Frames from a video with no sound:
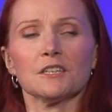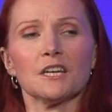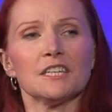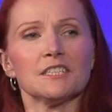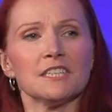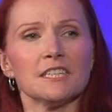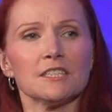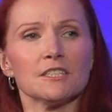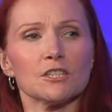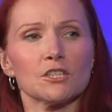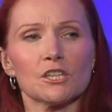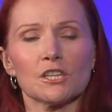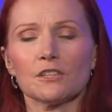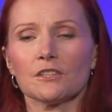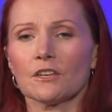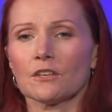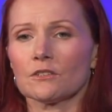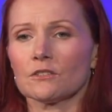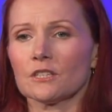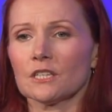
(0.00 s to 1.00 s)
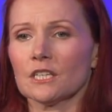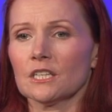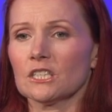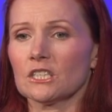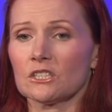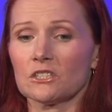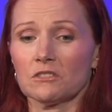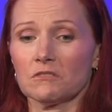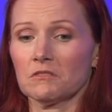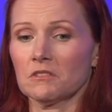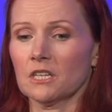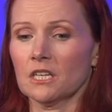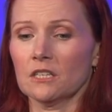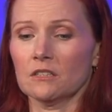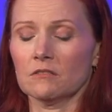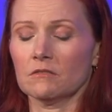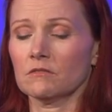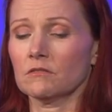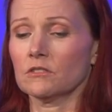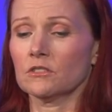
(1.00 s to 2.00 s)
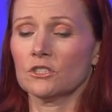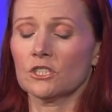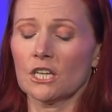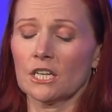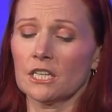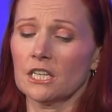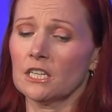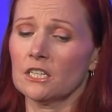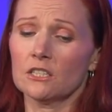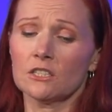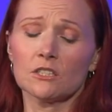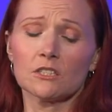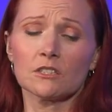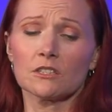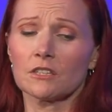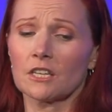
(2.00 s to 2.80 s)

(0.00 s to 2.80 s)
data sheet the other day just in Chinese.